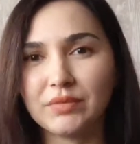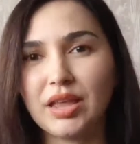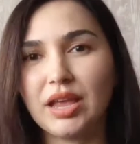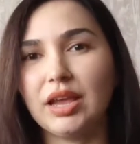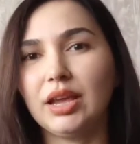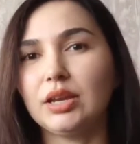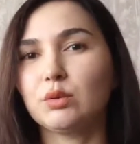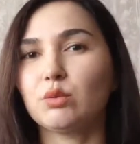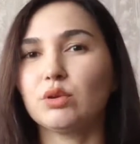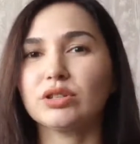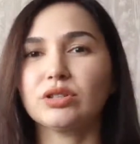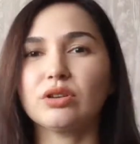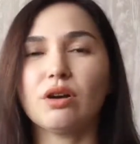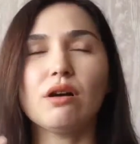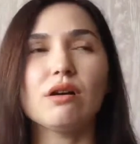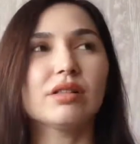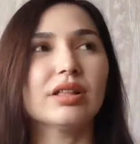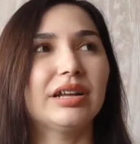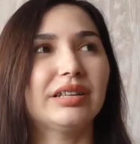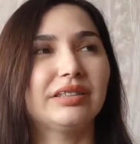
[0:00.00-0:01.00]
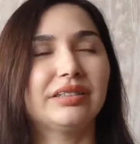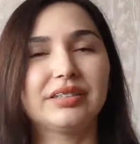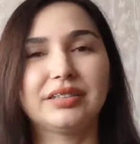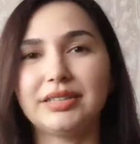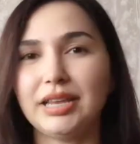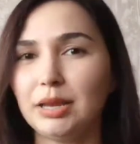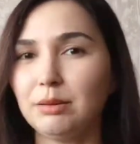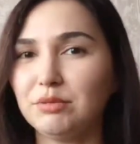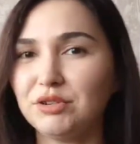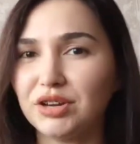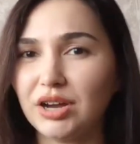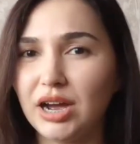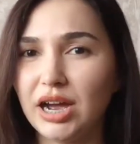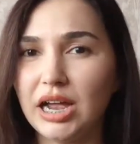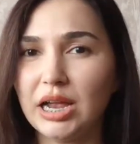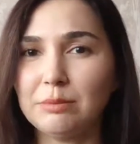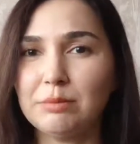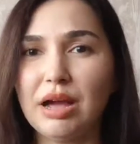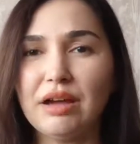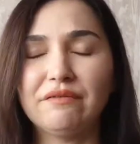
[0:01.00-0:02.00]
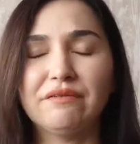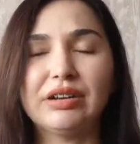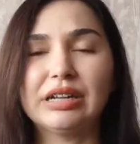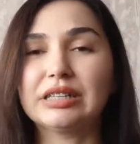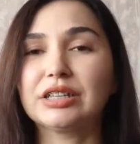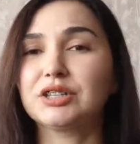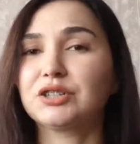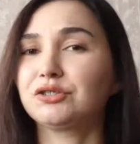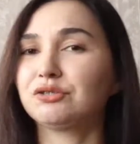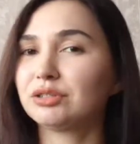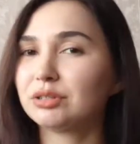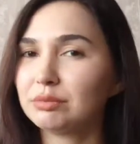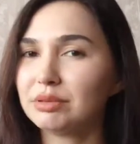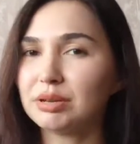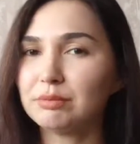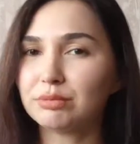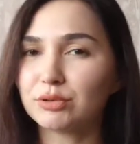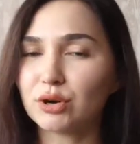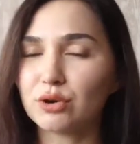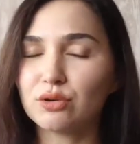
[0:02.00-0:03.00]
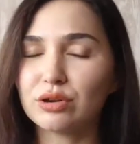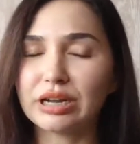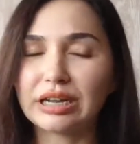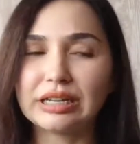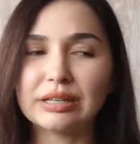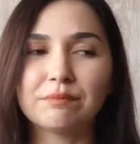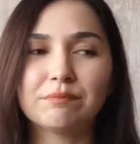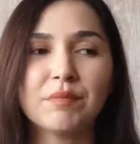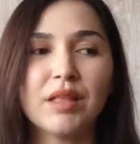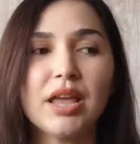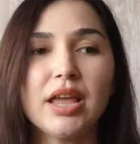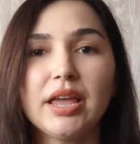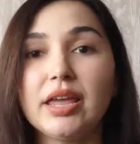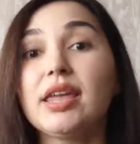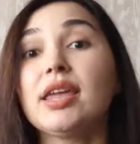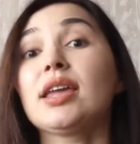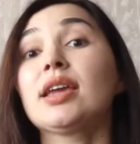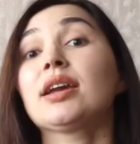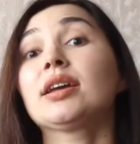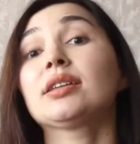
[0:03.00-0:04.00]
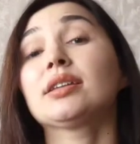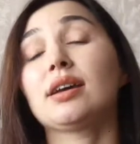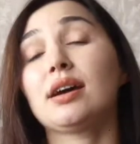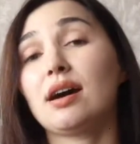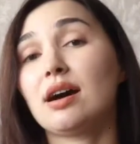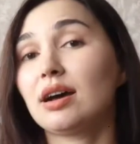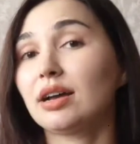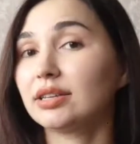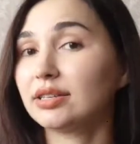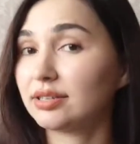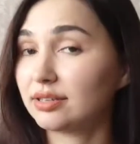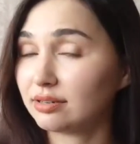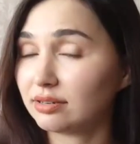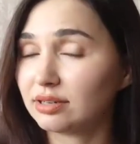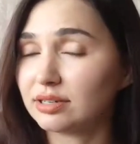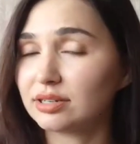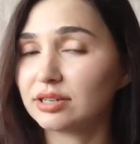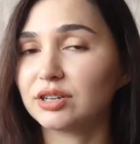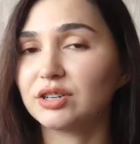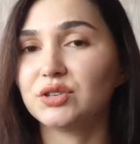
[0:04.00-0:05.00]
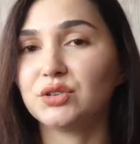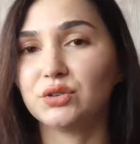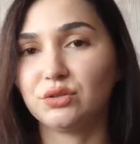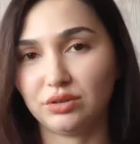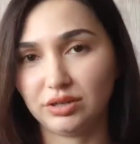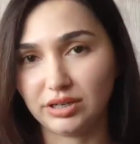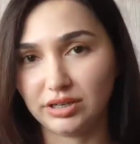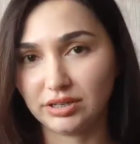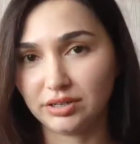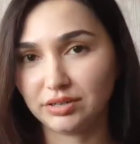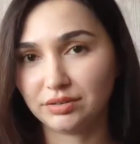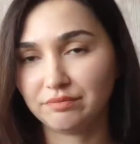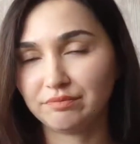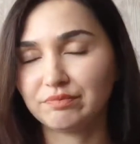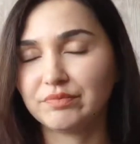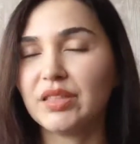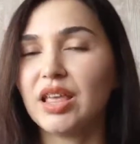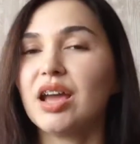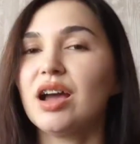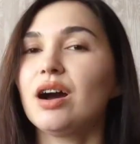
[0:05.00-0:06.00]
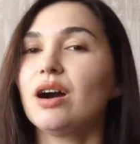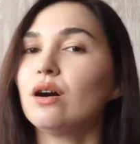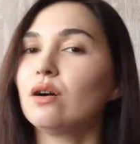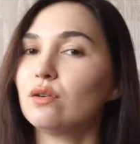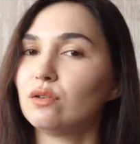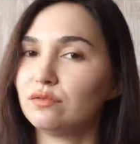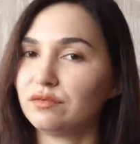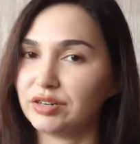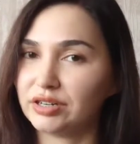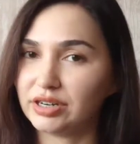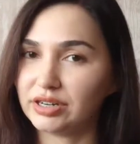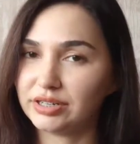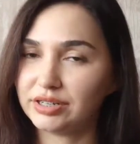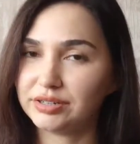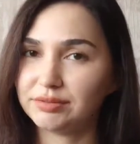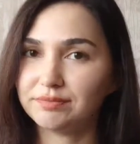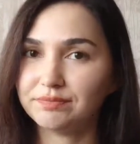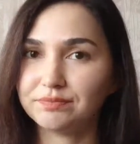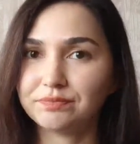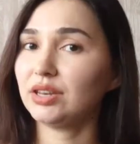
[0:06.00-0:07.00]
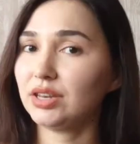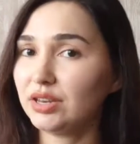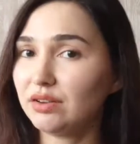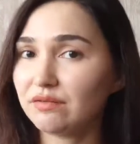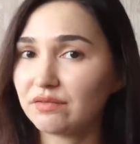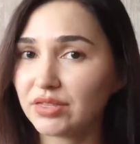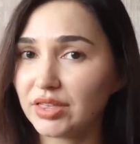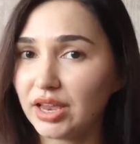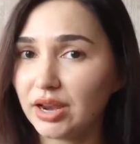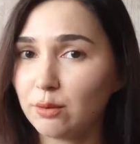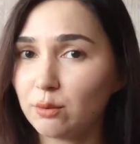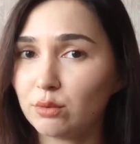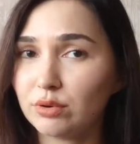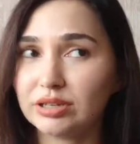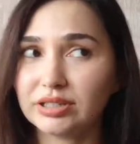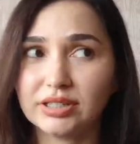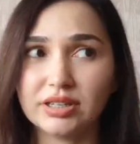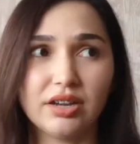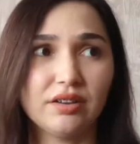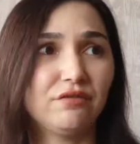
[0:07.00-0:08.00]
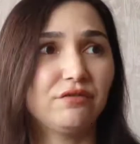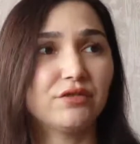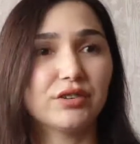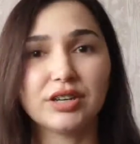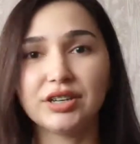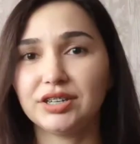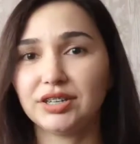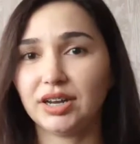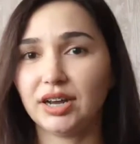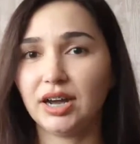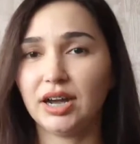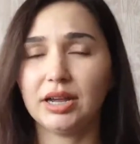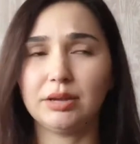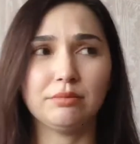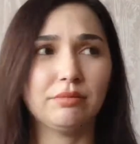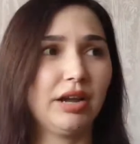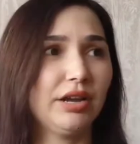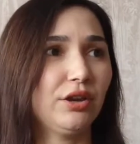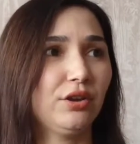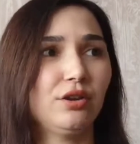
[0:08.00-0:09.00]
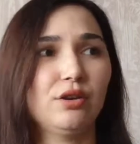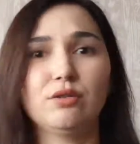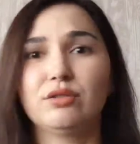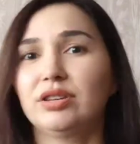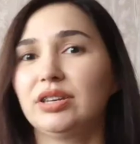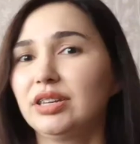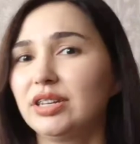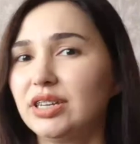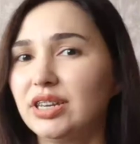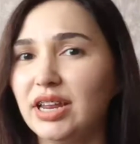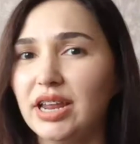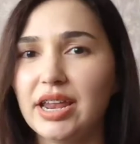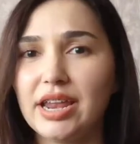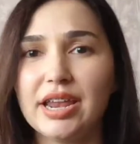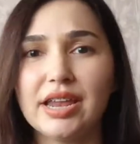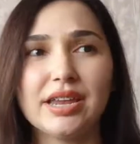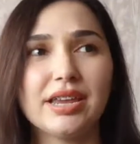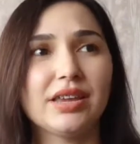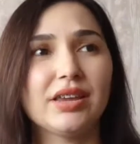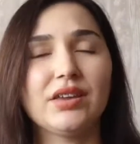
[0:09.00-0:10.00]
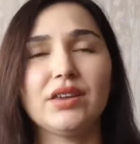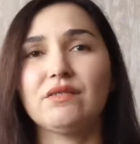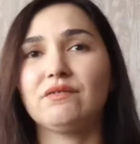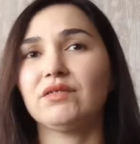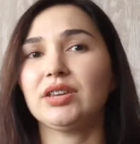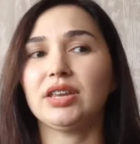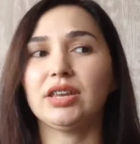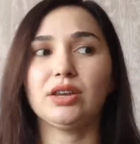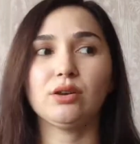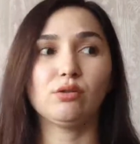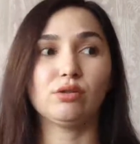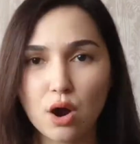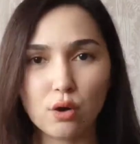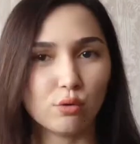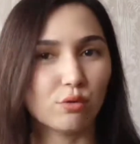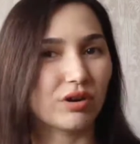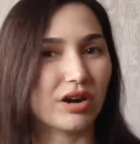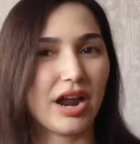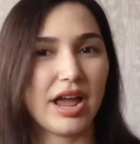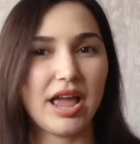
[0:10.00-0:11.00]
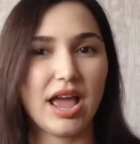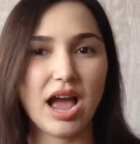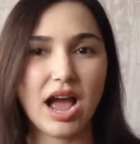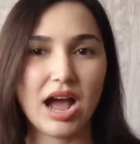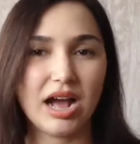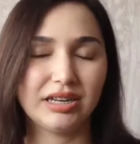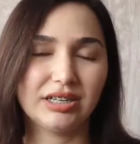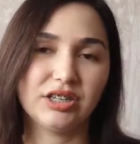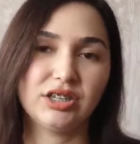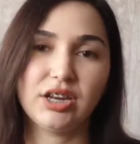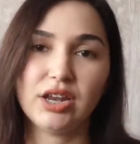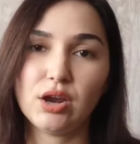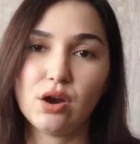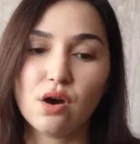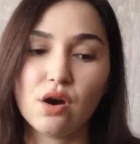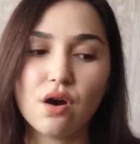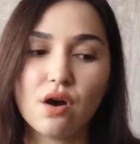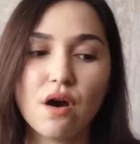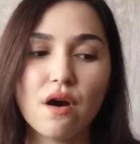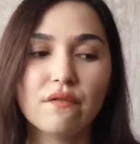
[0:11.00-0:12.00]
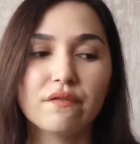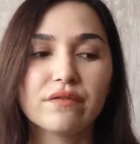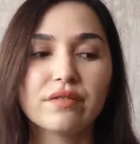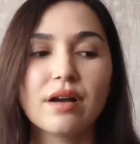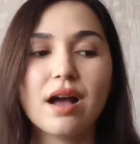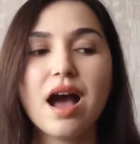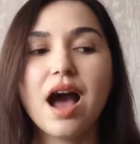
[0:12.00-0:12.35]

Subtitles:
It was all at the same time. I felt extremely broken and I started to eat over it. And if there was a free time, I don't know, day, evening, or I had a day off,